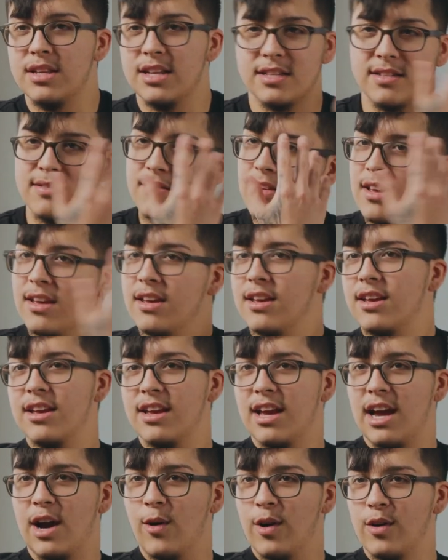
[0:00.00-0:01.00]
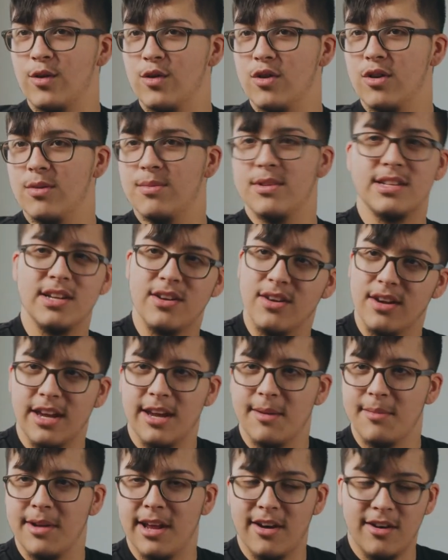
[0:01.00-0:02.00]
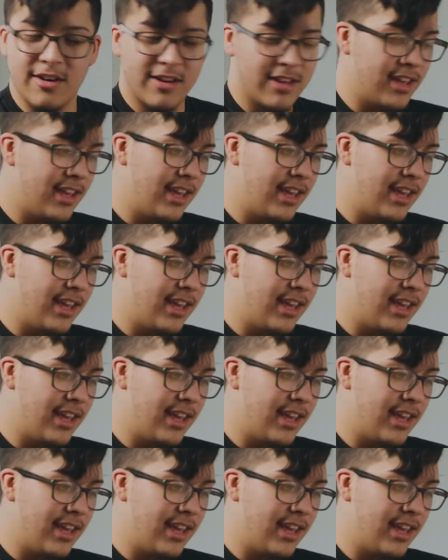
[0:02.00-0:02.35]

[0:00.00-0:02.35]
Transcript: That's how I grew up. That's how I am now.